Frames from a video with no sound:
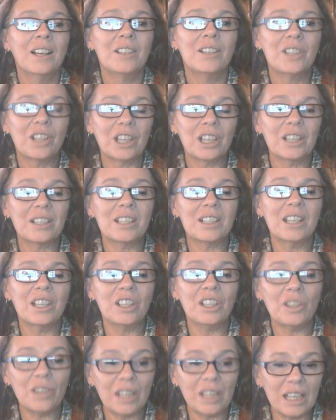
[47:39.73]
To
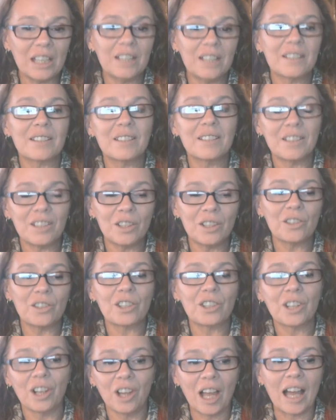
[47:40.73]
continue to
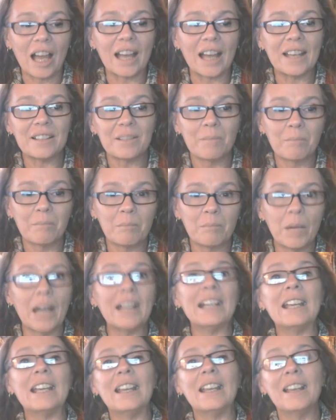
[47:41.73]
institutionalize
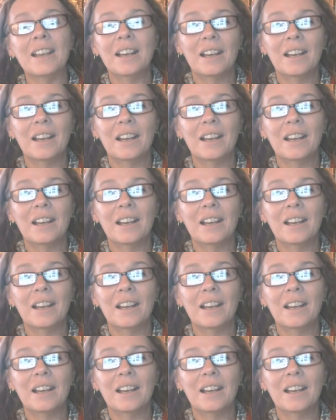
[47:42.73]
money